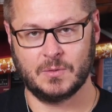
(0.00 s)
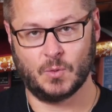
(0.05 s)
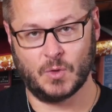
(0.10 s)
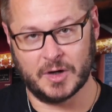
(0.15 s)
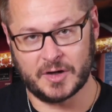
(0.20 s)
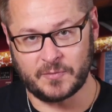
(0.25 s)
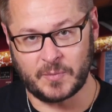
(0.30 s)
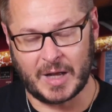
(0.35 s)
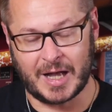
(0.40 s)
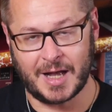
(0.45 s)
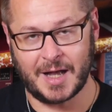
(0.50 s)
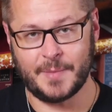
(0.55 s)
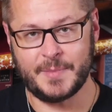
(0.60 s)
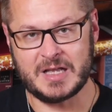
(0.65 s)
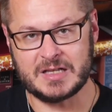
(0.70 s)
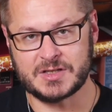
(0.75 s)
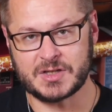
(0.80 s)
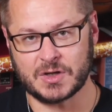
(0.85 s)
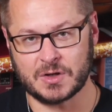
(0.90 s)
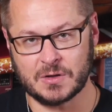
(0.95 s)
one of
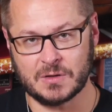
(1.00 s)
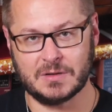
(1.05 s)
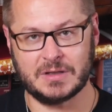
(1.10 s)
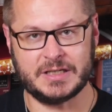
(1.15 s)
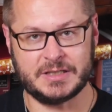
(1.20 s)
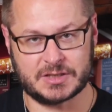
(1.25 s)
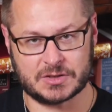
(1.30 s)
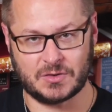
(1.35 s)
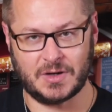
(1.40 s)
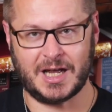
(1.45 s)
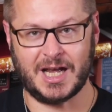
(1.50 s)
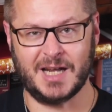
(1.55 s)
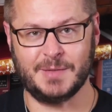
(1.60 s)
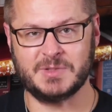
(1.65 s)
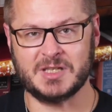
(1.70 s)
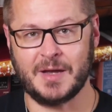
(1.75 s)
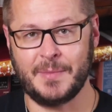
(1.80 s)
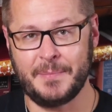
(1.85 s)
Muhammad's early scribes,